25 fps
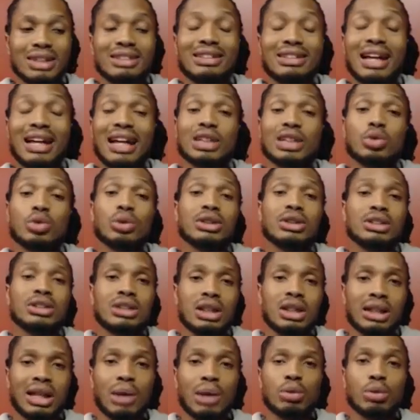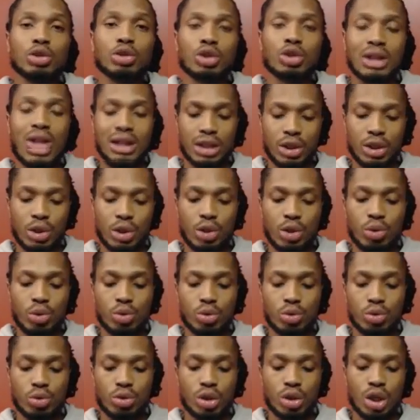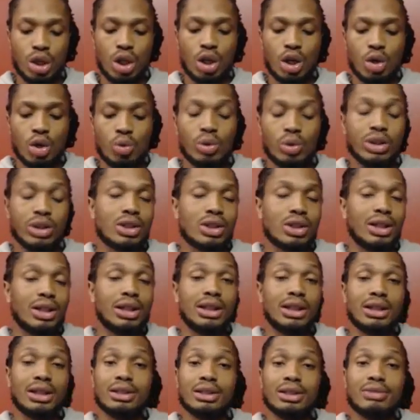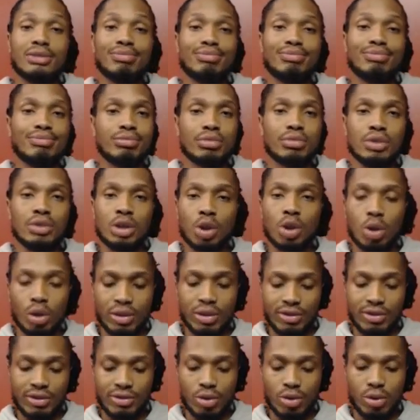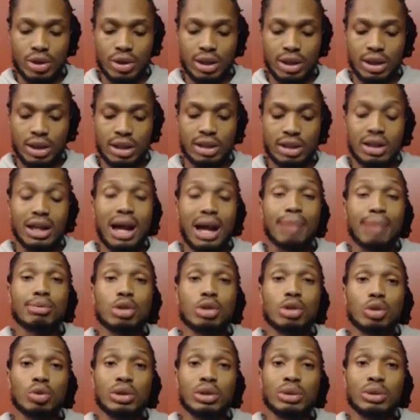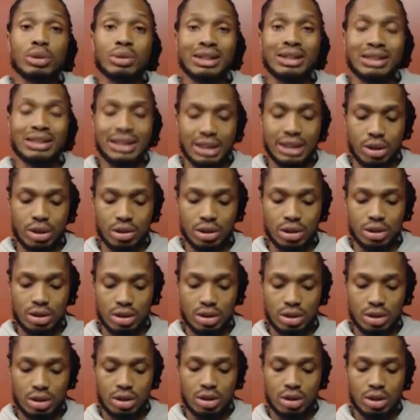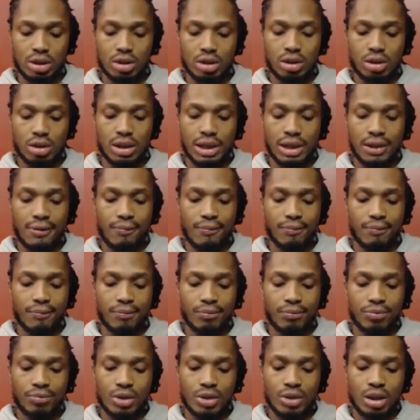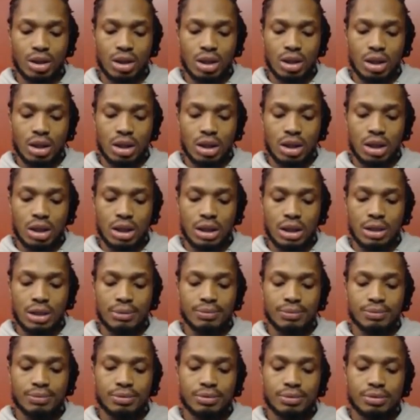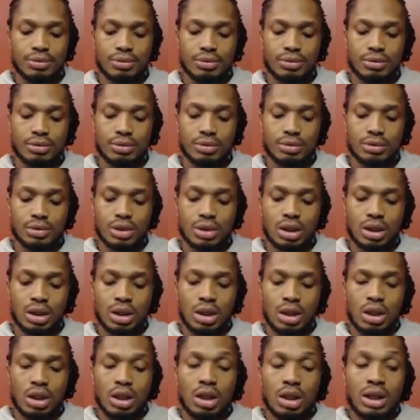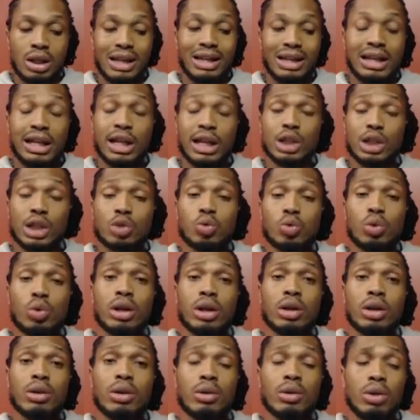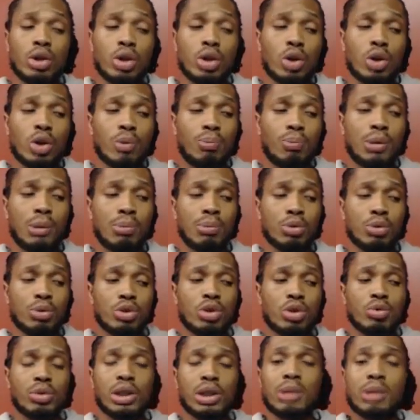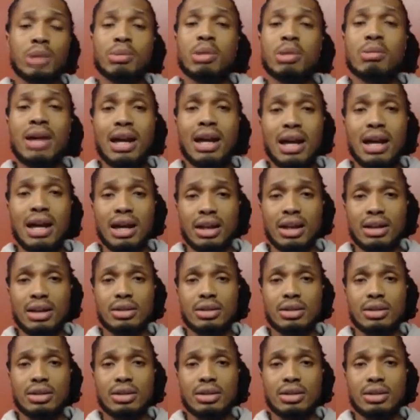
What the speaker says: that's what study they were trying to use, which is null and void and absolutely ridiculous. Okay. And here's where, people should really be mad